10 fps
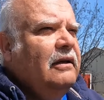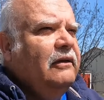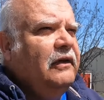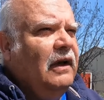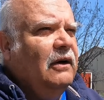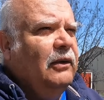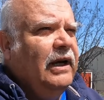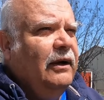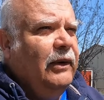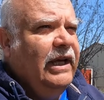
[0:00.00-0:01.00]
So
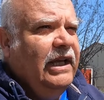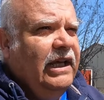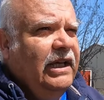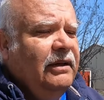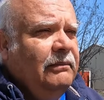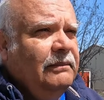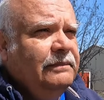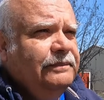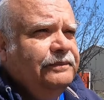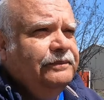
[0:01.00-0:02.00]
when I went in
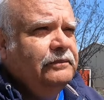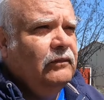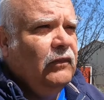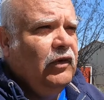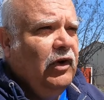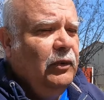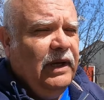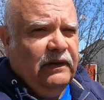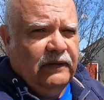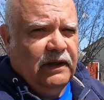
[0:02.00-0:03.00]
two
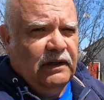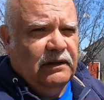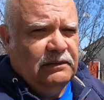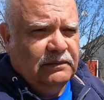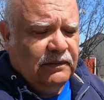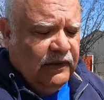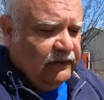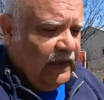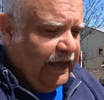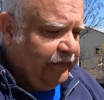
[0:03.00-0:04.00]
weeks ago,
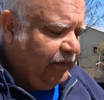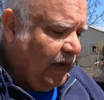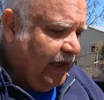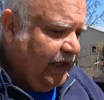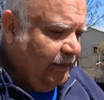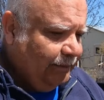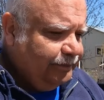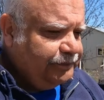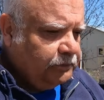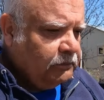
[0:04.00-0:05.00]
this last Friday,
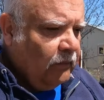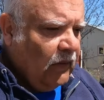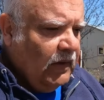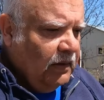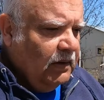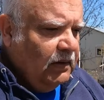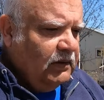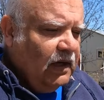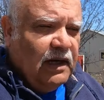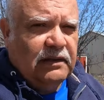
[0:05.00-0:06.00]

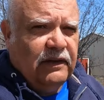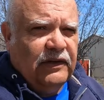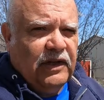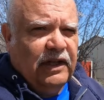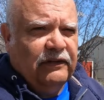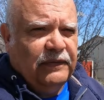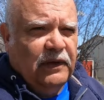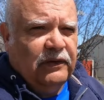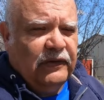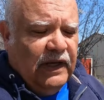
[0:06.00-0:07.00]
talked to the nice
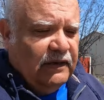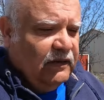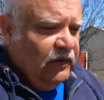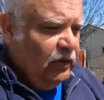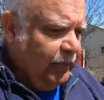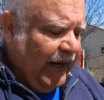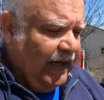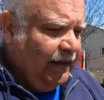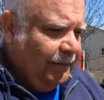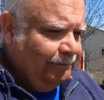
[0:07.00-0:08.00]
folks at the new
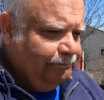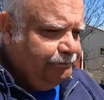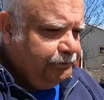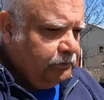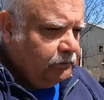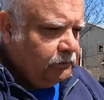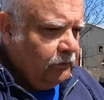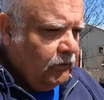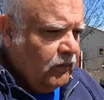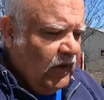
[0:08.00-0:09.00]
bank.
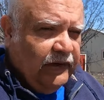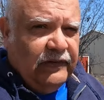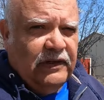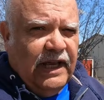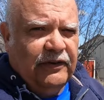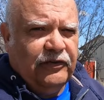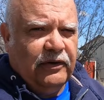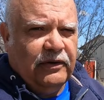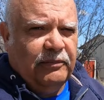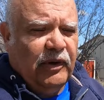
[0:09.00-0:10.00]
They said, yeah,
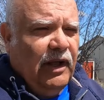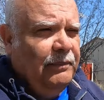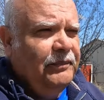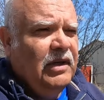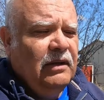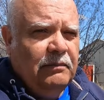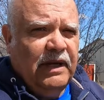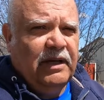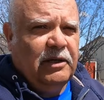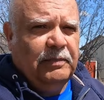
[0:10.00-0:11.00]
sure, no problem.
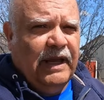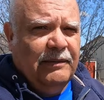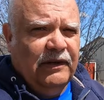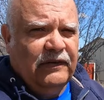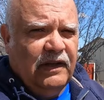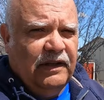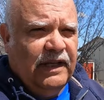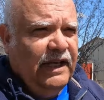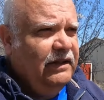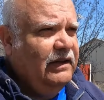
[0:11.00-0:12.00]
Make your payments on
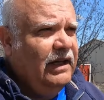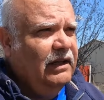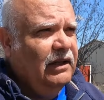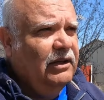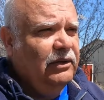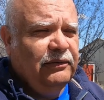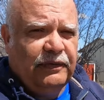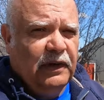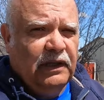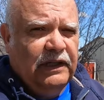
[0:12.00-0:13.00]
that uh, loan
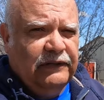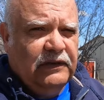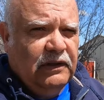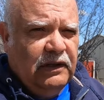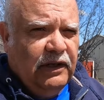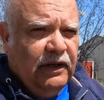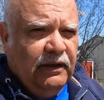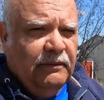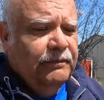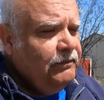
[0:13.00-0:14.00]
for at least a
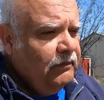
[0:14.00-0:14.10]
year.